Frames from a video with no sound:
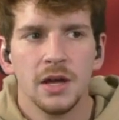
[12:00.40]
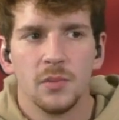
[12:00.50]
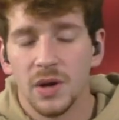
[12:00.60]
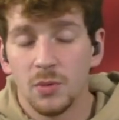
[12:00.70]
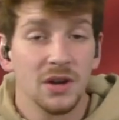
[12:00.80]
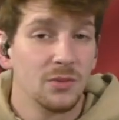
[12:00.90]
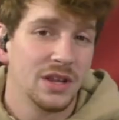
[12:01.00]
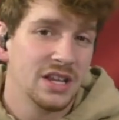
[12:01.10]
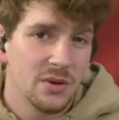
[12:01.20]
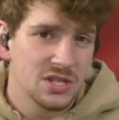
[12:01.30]
But we don't
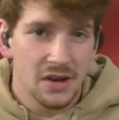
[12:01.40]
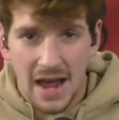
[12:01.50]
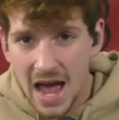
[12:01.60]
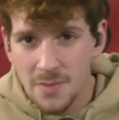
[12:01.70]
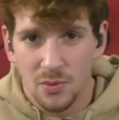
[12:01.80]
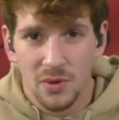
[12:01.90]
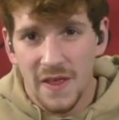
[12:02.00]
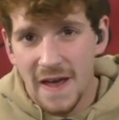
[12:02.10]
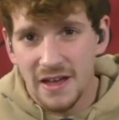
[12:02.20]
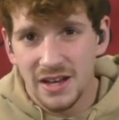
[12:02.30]
really know what's going to happen with
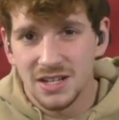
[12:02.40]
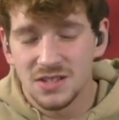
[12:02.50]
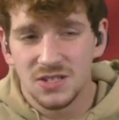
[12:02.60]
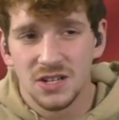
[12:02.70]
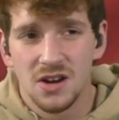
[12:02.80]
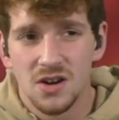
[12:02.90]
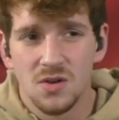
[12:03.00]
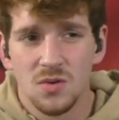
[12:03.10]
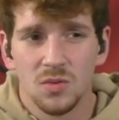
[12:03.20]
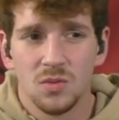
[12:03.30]
that. And
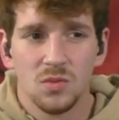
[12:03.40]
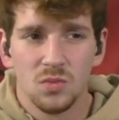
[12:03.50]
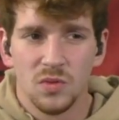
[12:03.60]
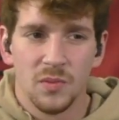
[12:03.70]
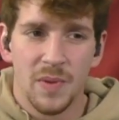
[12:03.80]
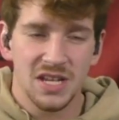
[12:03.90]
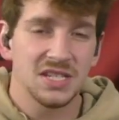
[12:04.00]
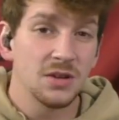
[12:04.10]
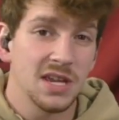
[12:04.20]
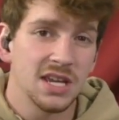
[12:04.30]
so the best
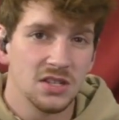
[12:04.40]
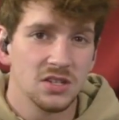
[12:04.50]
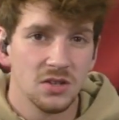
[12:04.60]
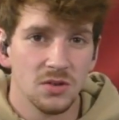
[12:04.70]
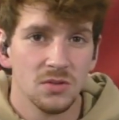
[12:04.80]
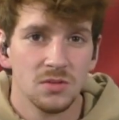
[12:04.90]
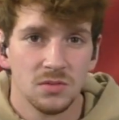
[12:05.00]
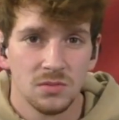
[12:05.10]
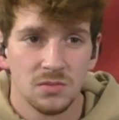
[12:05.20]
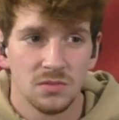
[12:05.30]
thing we can do
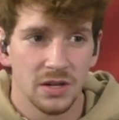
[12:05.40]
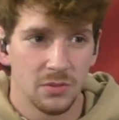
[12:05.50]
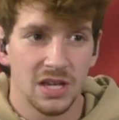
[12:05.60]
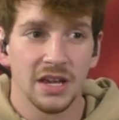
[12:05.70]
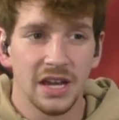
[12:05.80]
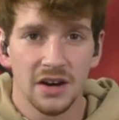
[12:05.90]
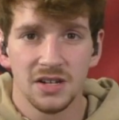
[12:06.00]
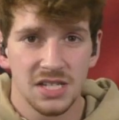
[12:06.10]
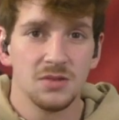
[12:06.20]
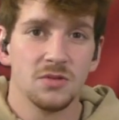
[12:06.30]
that we can
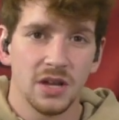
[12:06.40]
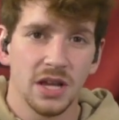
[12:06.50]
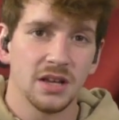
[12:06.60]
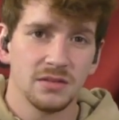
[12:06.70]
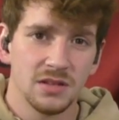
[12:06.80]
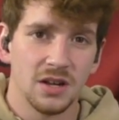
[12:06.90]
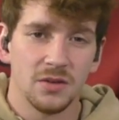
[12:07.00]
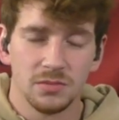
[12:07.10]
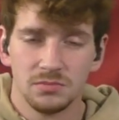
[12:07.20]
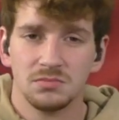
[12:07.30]
guarantee will get,
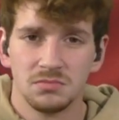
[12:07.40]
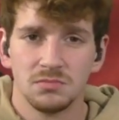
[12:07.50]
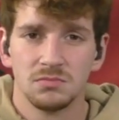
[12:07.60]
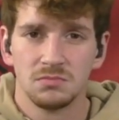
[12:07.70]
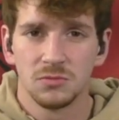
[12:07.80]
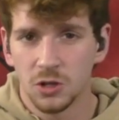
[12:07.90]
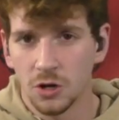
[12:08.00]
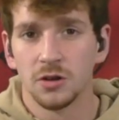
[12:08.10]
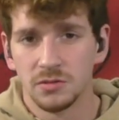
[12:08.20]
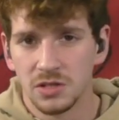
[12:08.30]

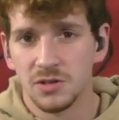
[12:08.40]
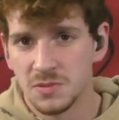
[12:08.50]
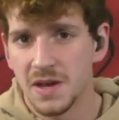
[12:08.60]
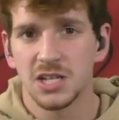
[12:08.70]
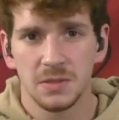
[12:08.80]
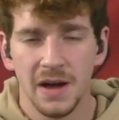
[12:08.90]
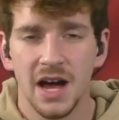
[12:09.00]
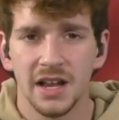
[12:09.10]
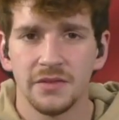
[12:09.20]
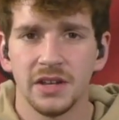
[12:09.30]
Kurt to his best
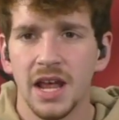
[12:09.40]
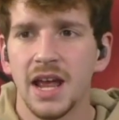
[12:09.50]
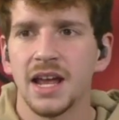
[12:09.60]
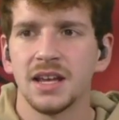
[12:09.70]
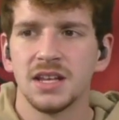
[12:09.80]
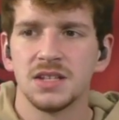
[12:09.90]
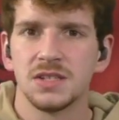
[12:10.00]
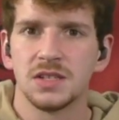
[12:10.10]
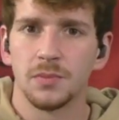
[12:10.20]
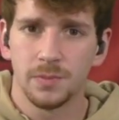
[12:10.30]
spot every day
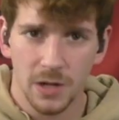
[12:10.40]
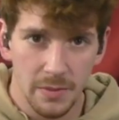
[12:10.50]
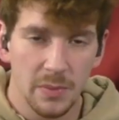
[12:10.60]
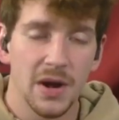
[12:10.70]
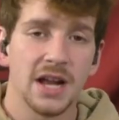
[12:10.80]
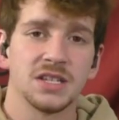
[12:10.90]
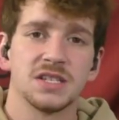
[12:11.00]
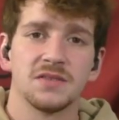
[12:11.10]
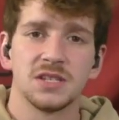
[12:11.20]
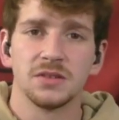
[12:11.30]
is to come into practice
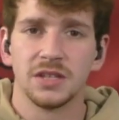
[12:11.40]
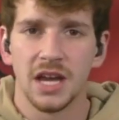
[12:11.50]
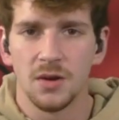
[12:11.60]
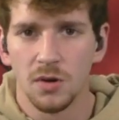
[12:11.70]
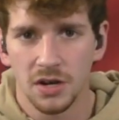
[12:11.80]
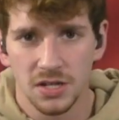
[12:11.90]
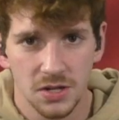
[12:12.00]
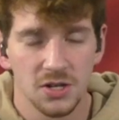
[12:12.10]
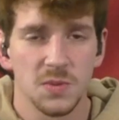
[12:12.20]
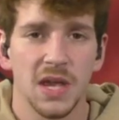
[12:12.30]
every single day, work as
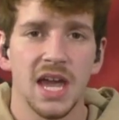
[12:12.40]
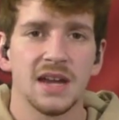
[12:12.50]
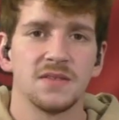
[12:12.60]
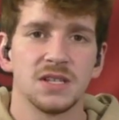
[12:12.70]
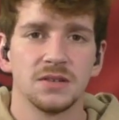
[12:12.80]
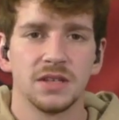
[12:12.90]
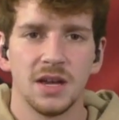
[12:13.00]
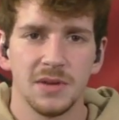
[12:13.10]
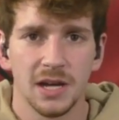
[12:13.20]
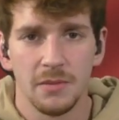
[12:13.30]
hard as we can every single day,
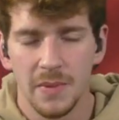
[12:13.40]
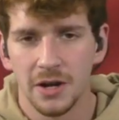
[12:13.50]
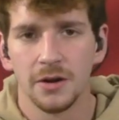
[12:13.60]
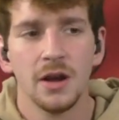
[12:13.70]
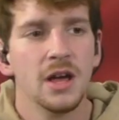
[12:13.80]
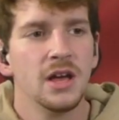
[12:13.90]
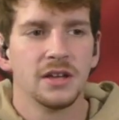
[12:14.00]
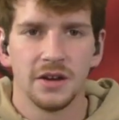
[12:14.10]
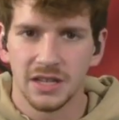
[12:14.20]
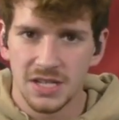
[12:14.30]
become a better,
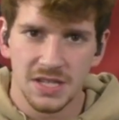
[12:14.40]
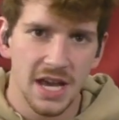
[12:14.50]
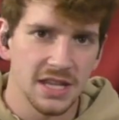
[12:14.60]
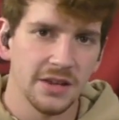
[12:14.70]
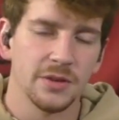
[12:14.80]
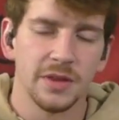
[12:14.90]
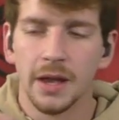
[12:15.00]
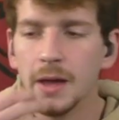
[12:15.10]
like this, that, and the other thing.